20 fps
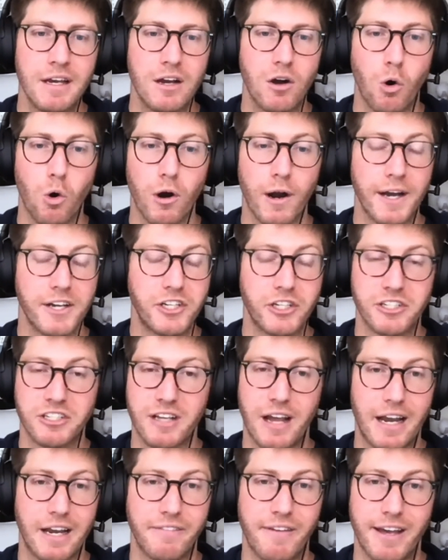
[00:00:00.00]
or I just
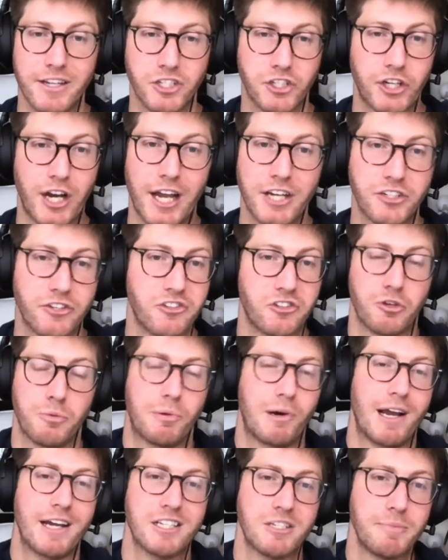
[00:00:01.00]
kind of ask Josh to
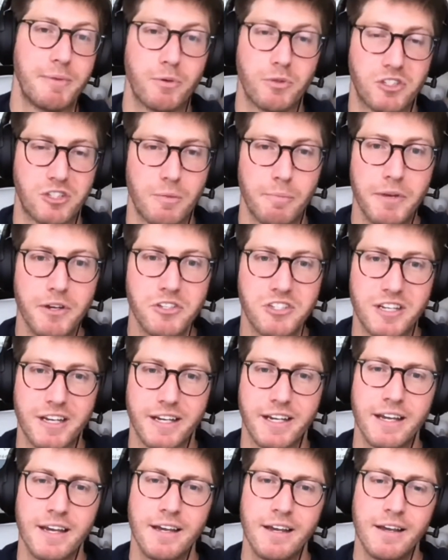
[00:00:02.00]
surprise me with some
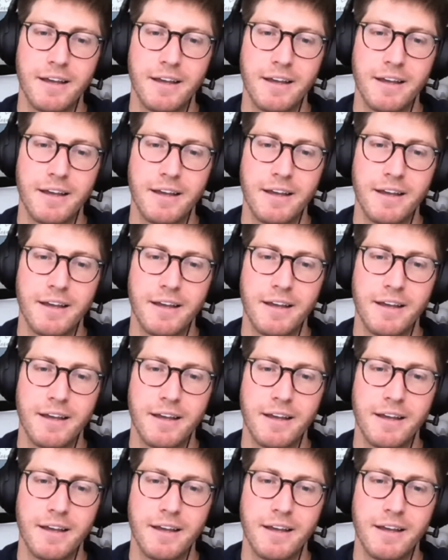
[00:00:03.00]
music.